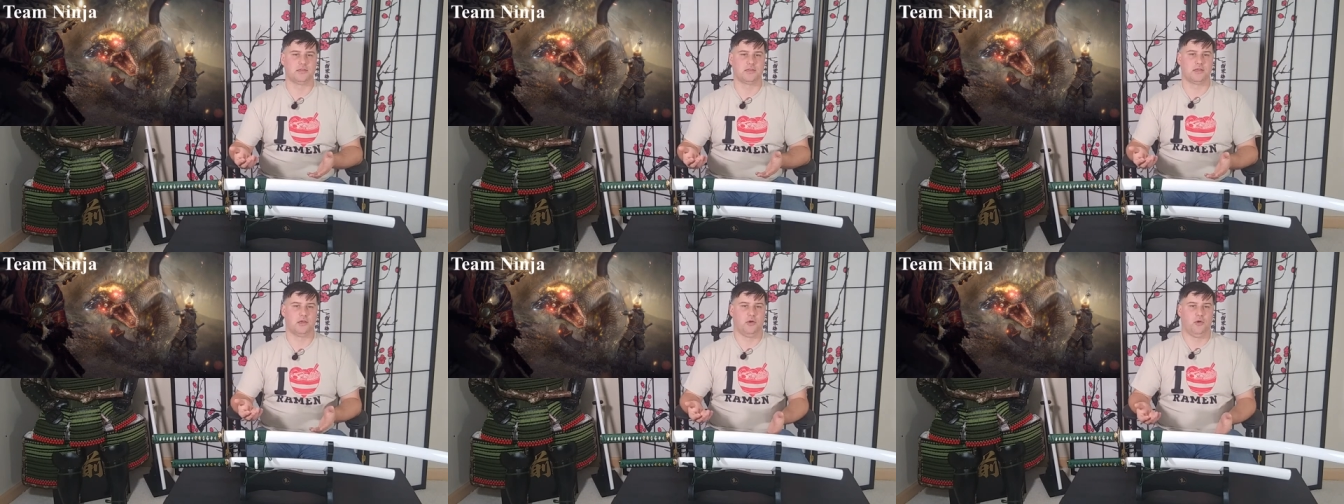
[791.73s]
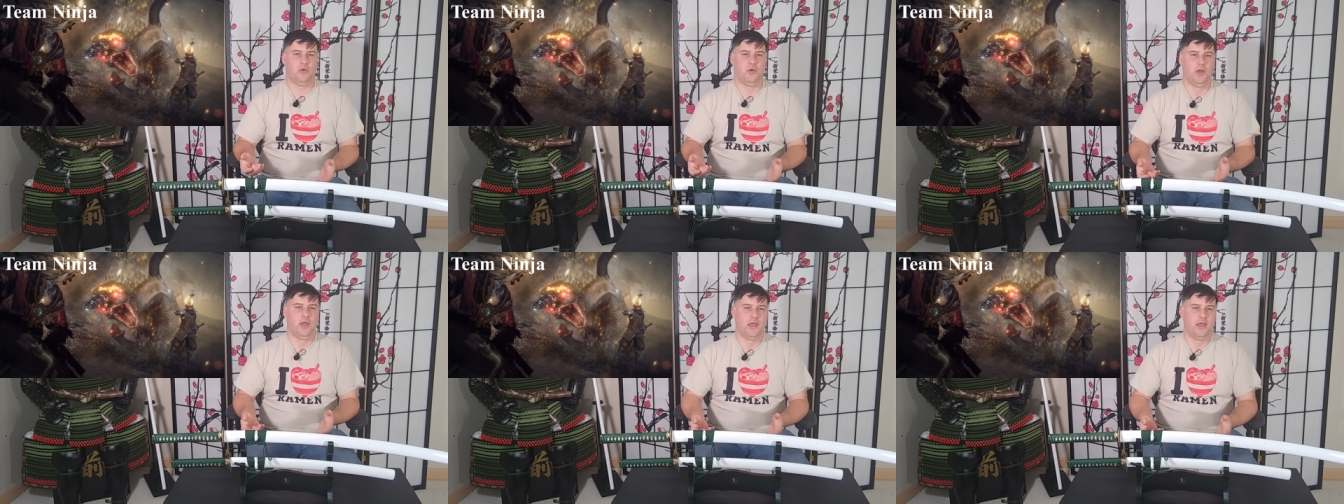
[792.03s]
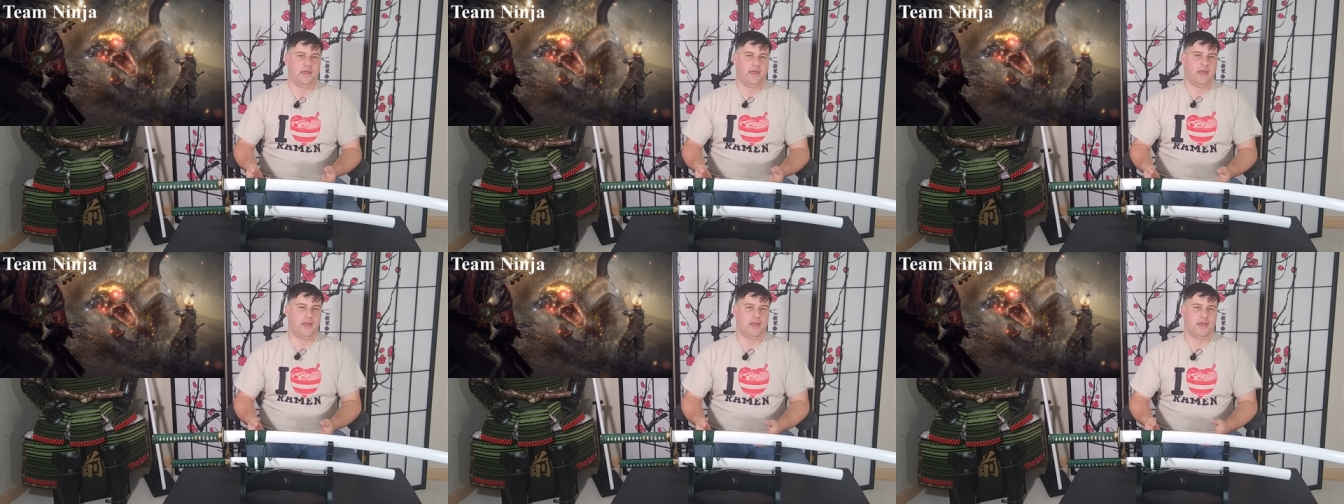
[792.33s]
So
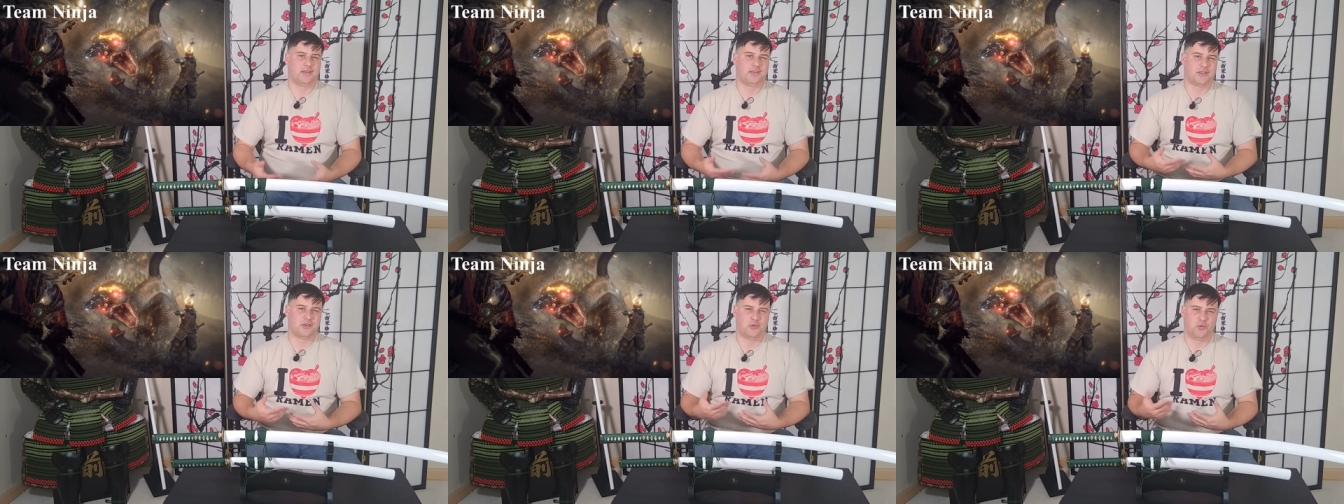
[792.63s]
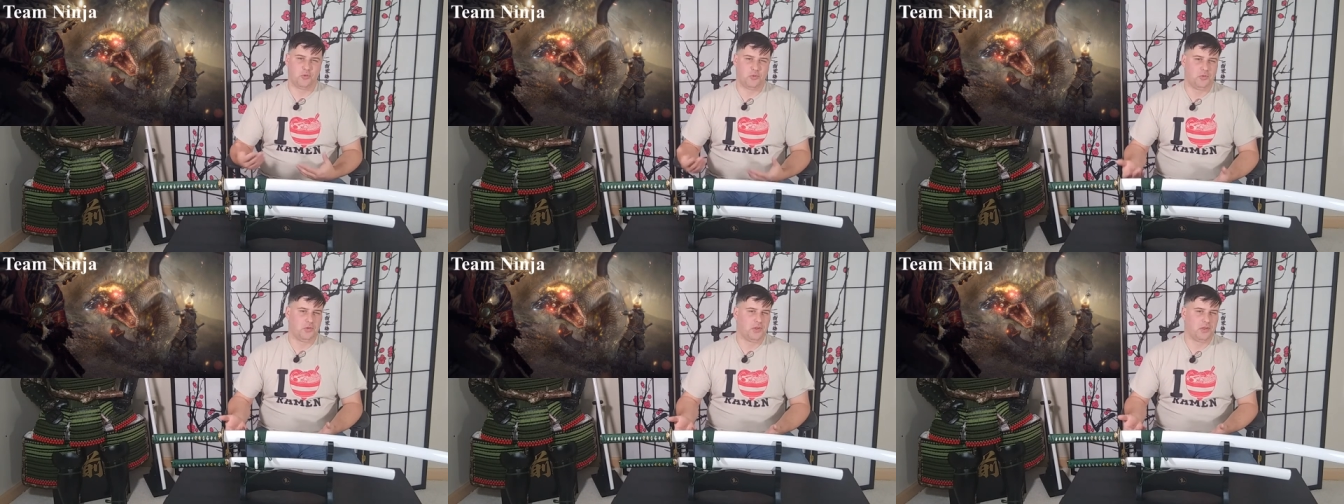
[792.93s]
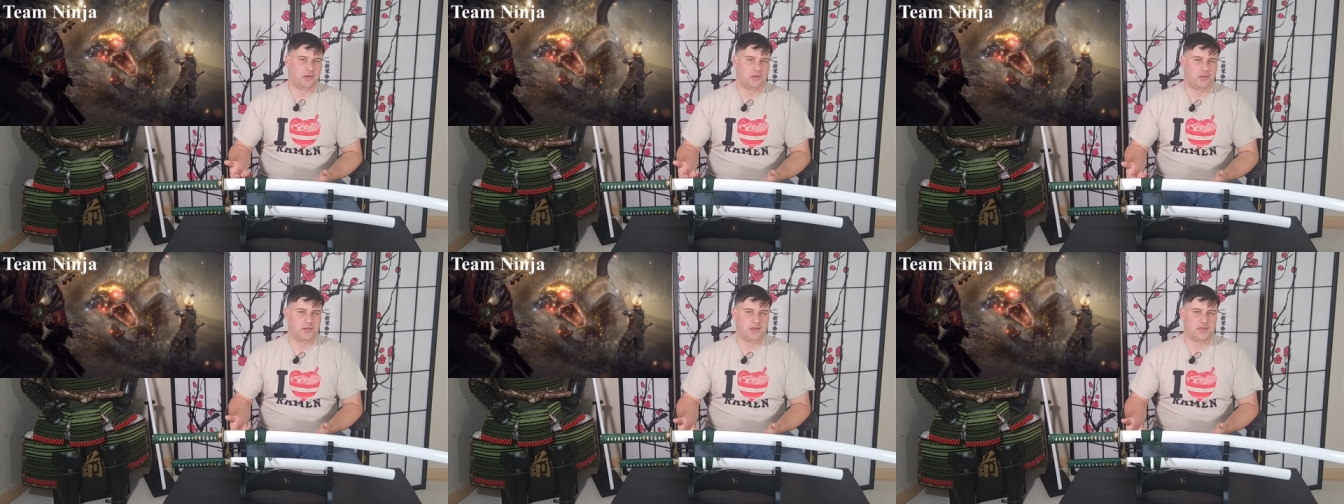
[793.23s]
it's a cool
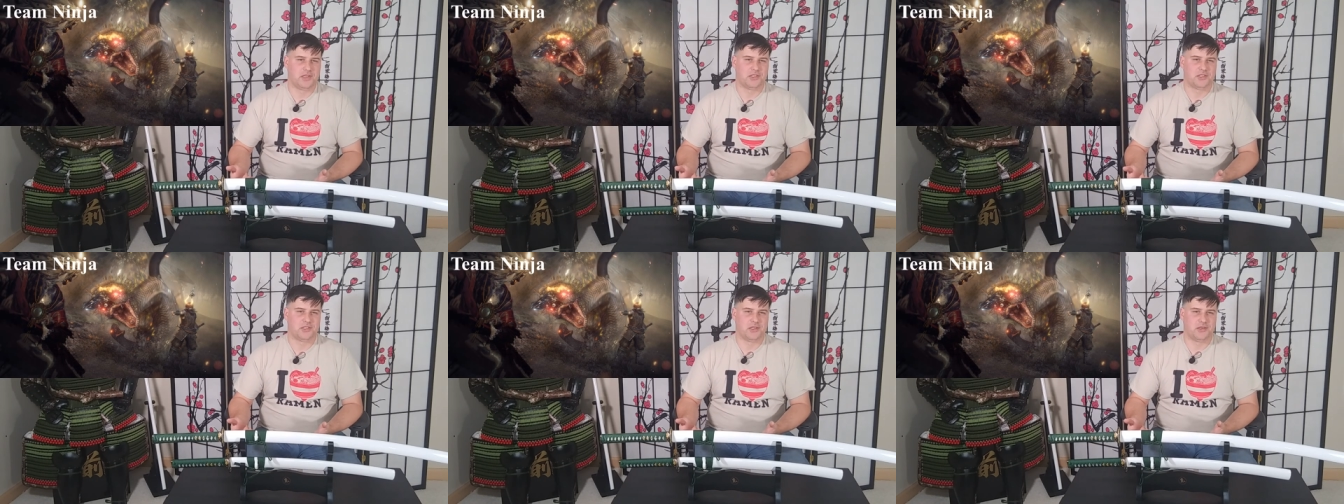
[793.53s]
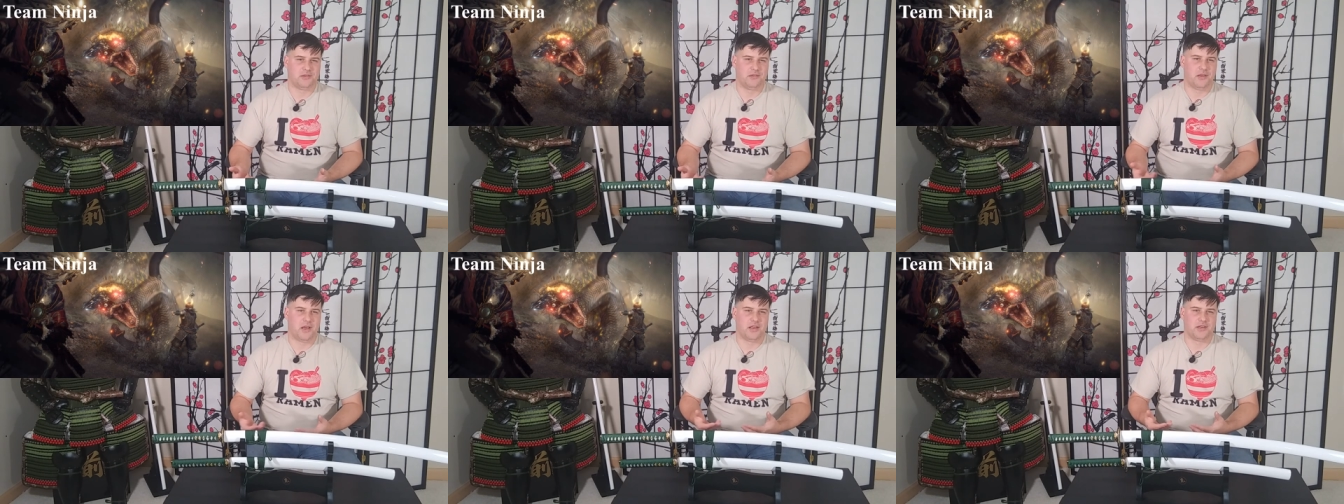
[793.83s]
little addition.